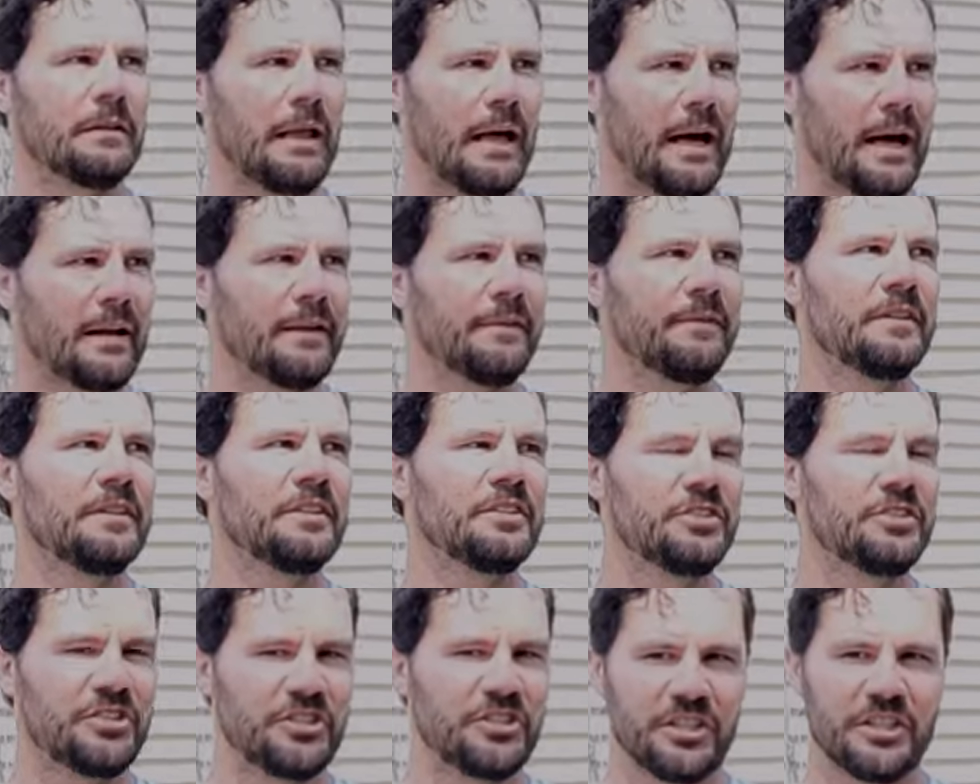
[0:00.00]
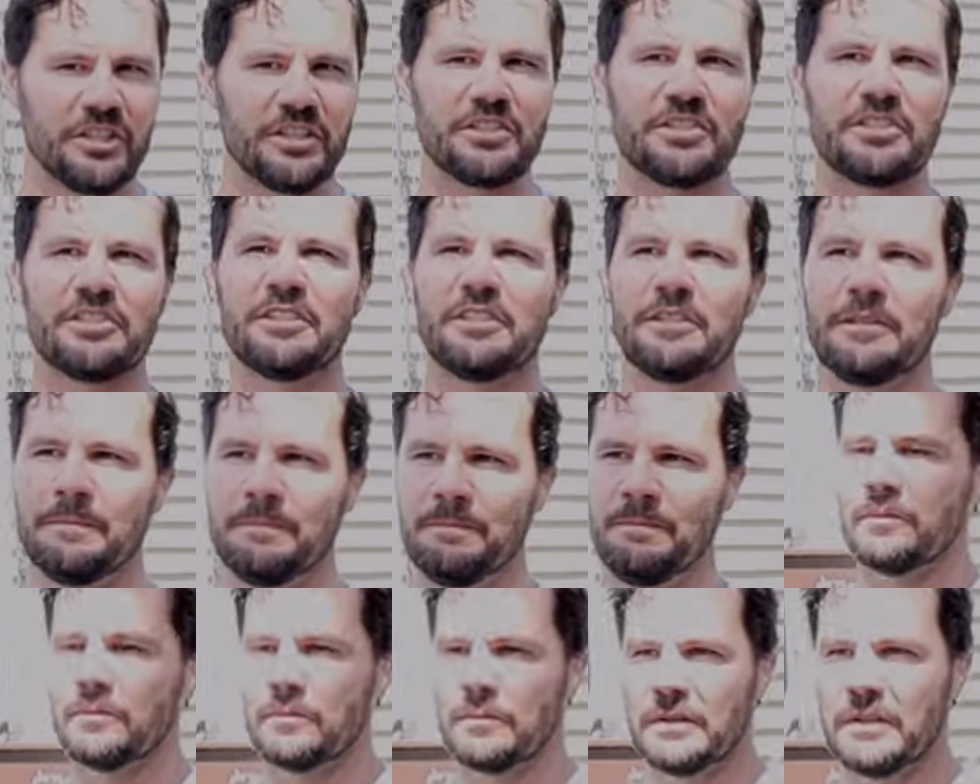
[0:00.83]
lot of it is just
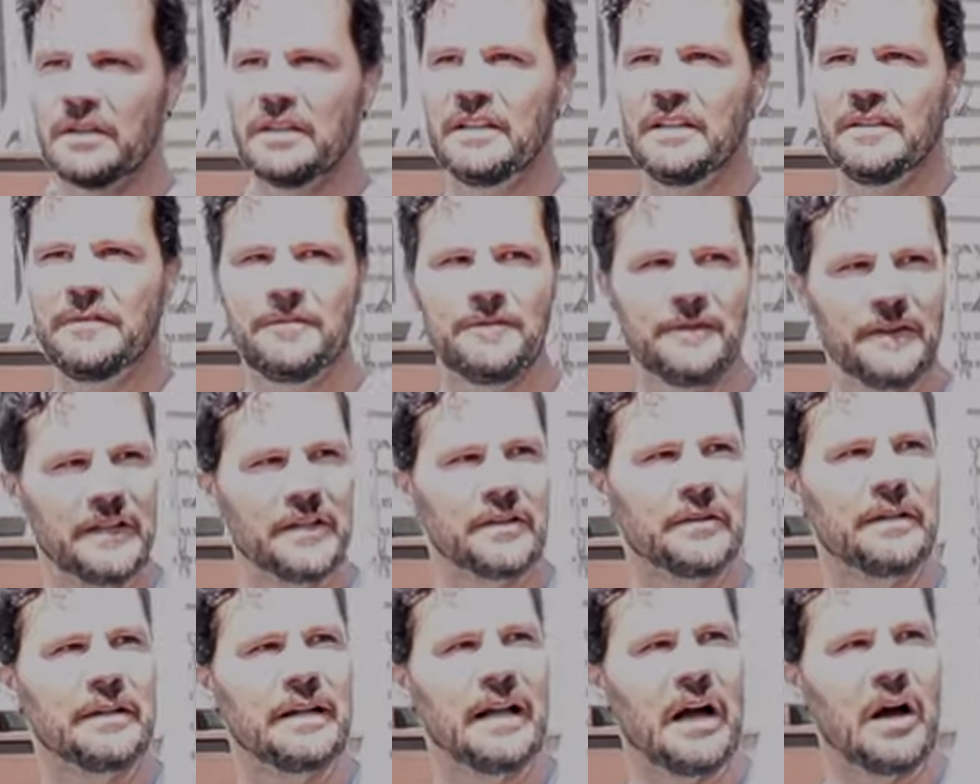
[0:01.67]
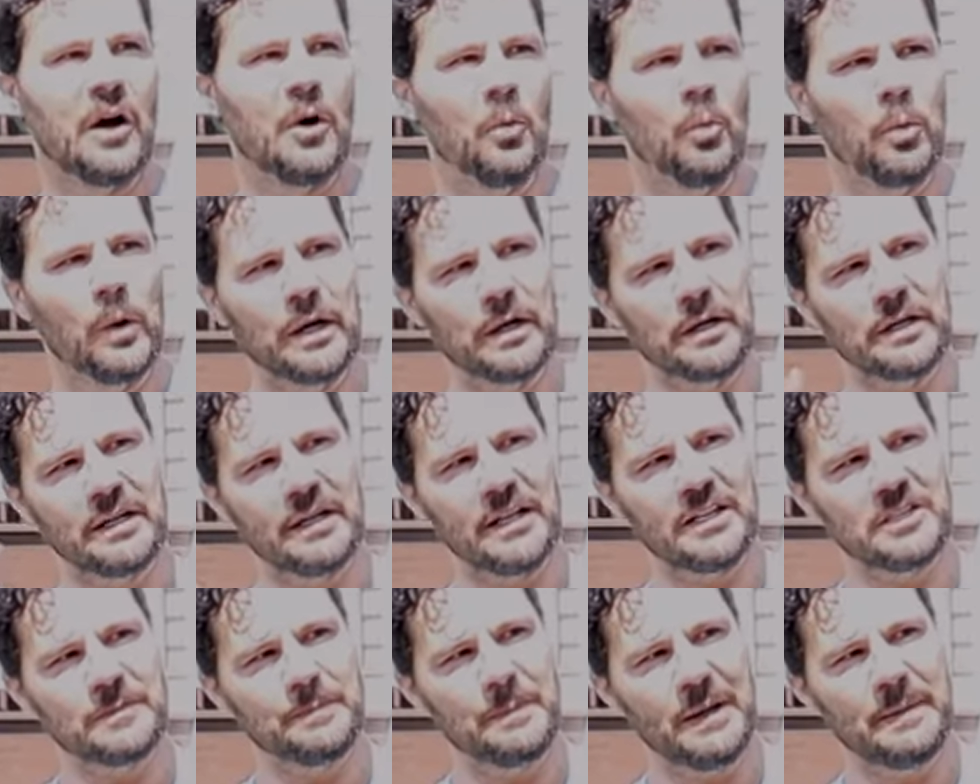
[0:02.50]
really figuring out where can I
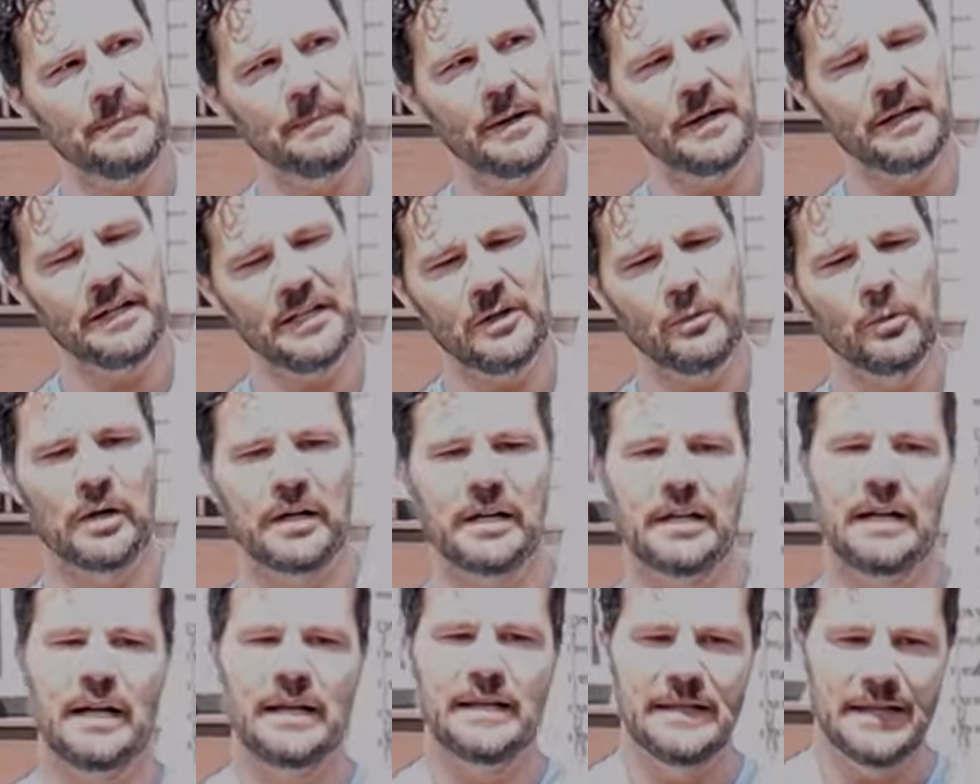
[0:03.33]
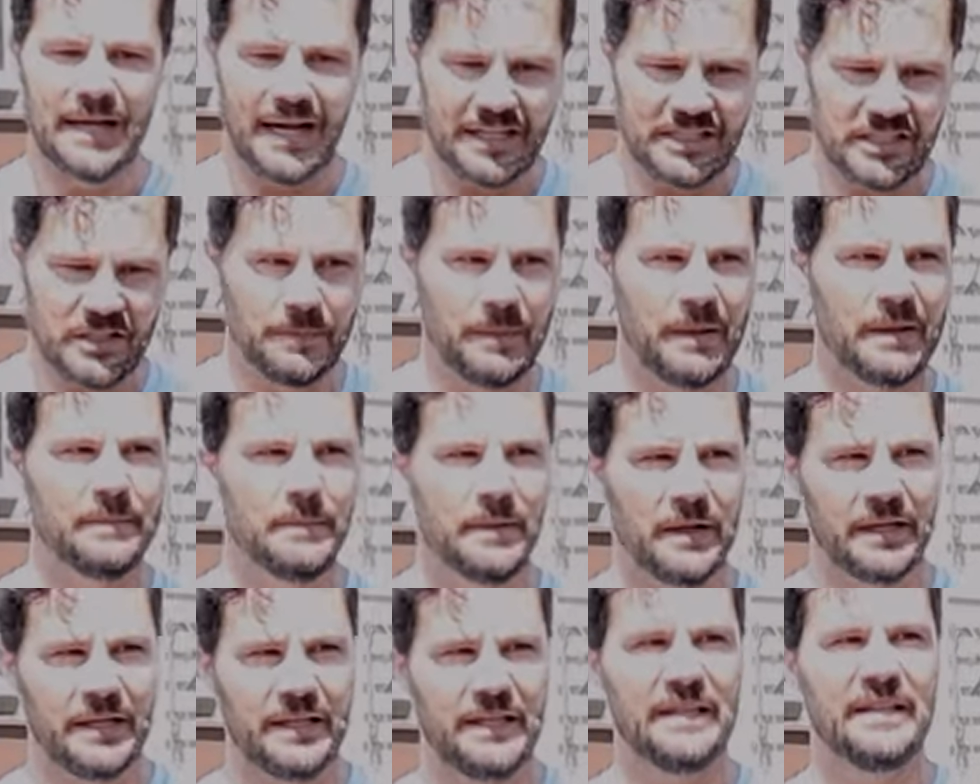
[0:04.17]
spend money, where can I not spend
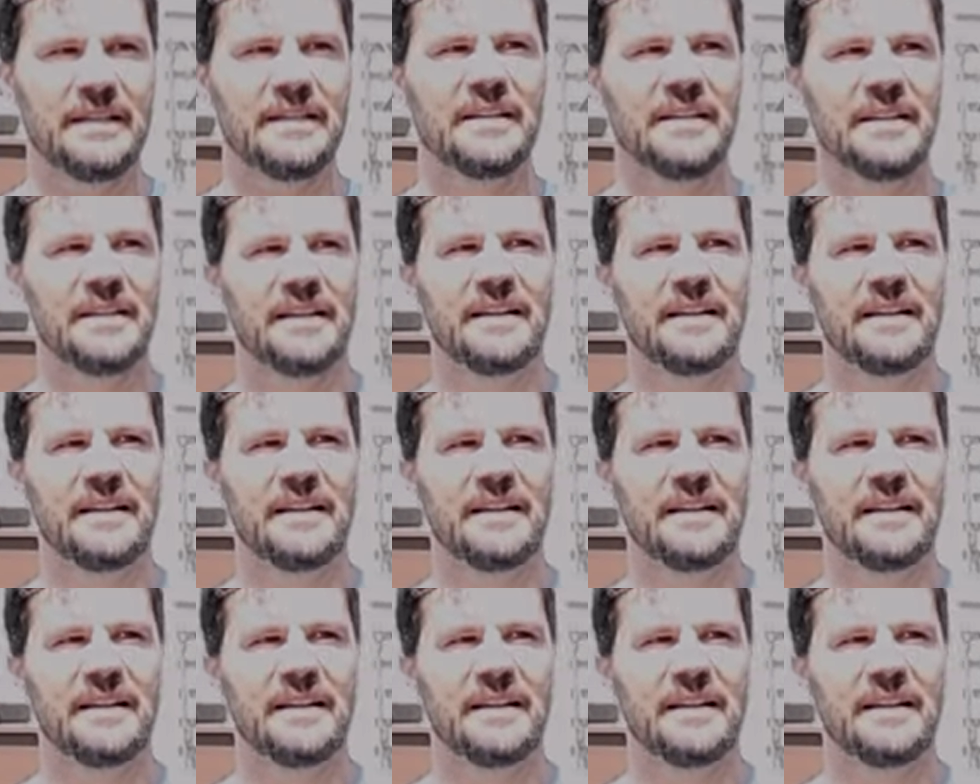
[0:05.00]
money,